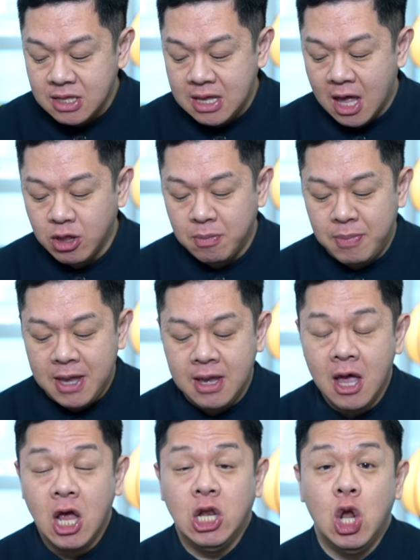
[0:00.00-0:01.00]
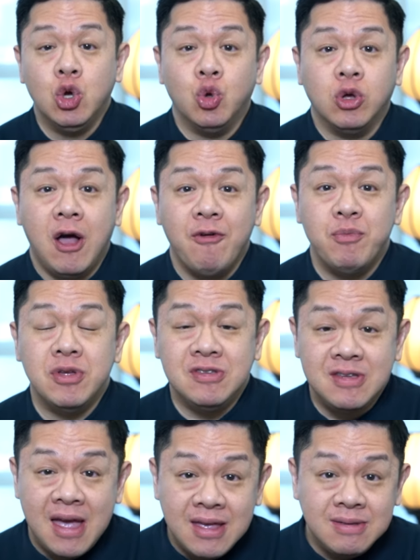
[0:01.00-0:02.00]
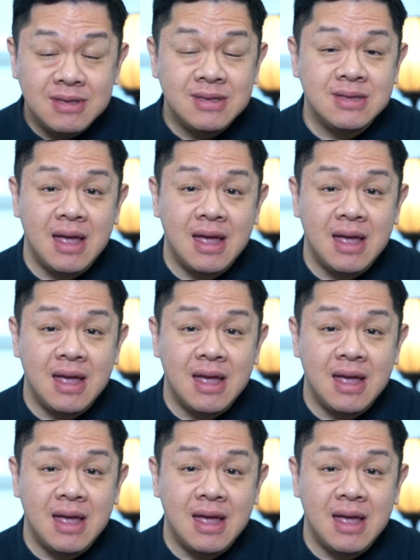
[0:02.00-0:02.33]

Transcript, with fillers: the other being local government debts,